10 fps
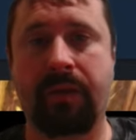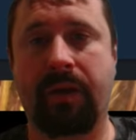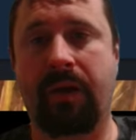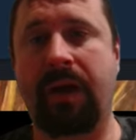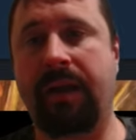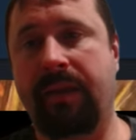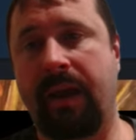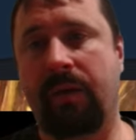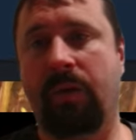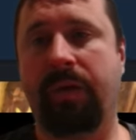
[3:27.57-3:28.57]
All right, and
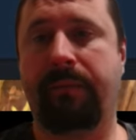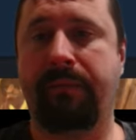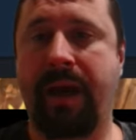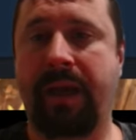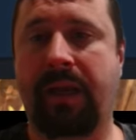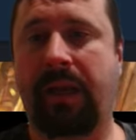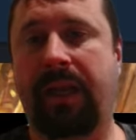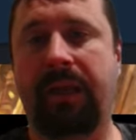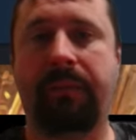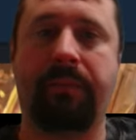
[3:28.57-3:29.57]
that
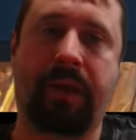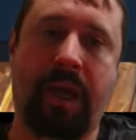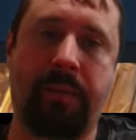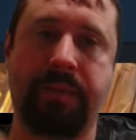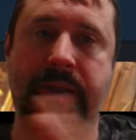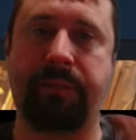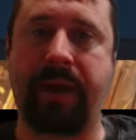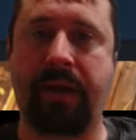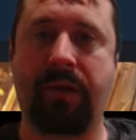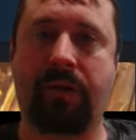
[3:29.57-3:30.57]
automatically becomes a
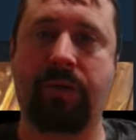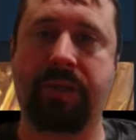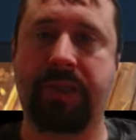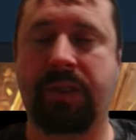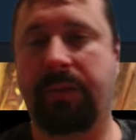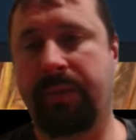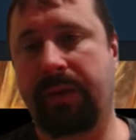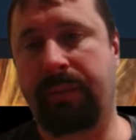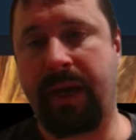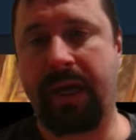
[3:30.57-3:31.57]
banner across the top of
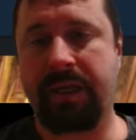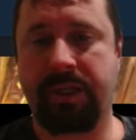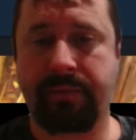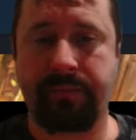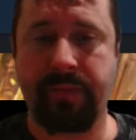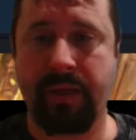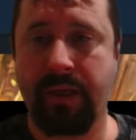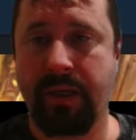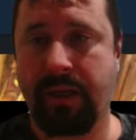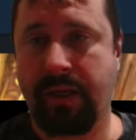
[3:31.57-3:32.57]
the page.
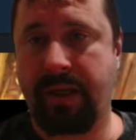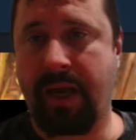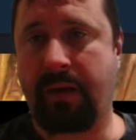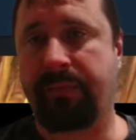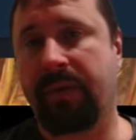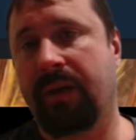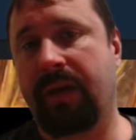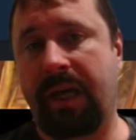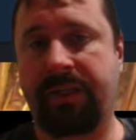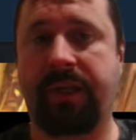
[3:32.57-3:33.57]
Now,
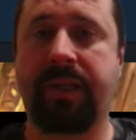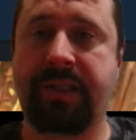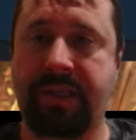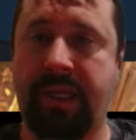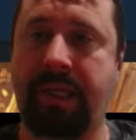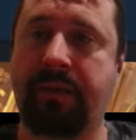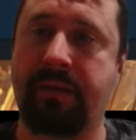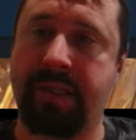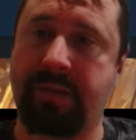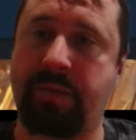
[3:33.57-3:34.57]
as you can see,
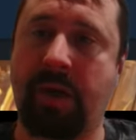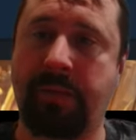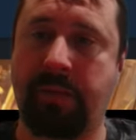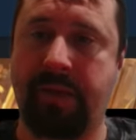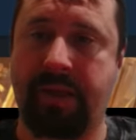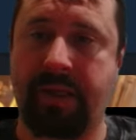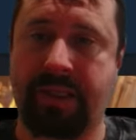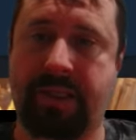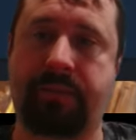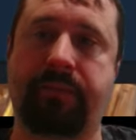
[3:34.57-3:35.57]
there's a problem with
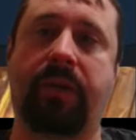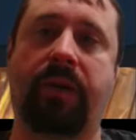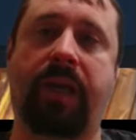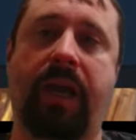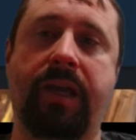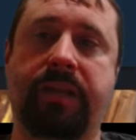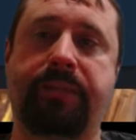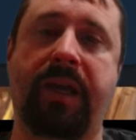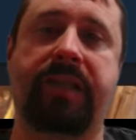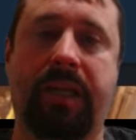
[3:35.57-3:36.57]
this. Okay,
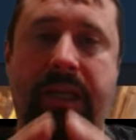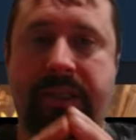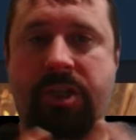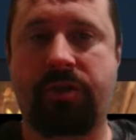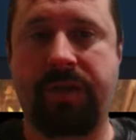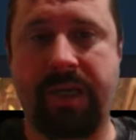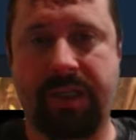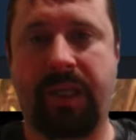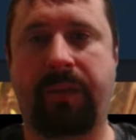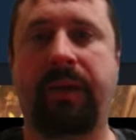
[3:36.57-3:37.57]
it's
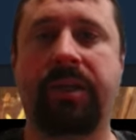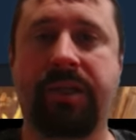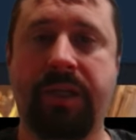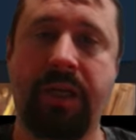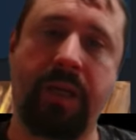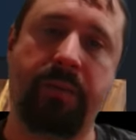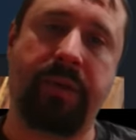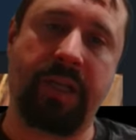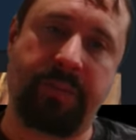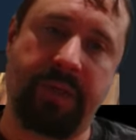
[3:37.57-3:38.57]
stretched the image,
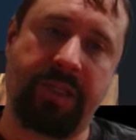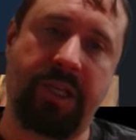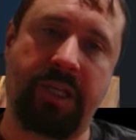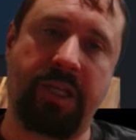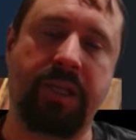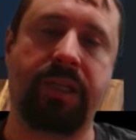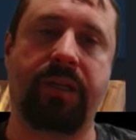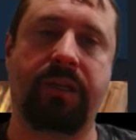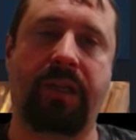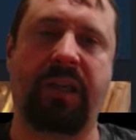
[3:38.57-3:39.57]
but it's positioned
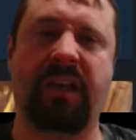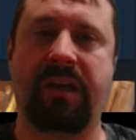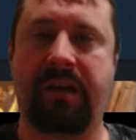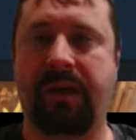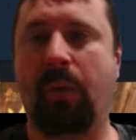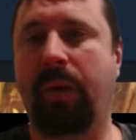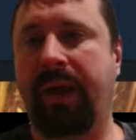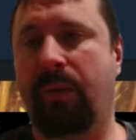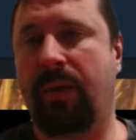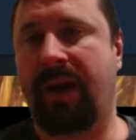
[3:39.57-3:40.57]
it in a
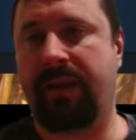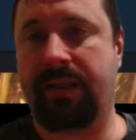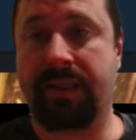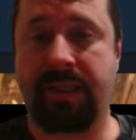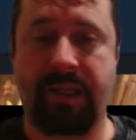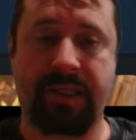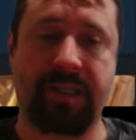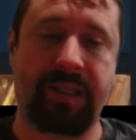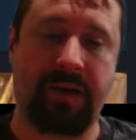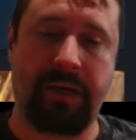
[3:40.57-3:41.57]
weird way that doesn't
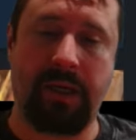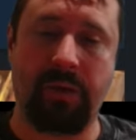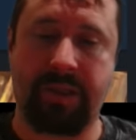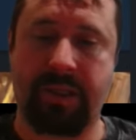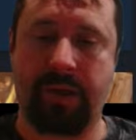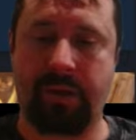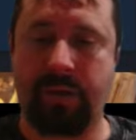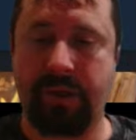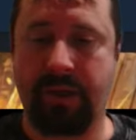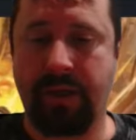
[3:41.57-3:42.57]
necessarily look so
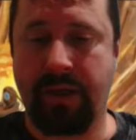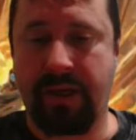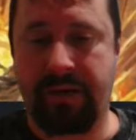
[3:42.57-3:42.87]
good. And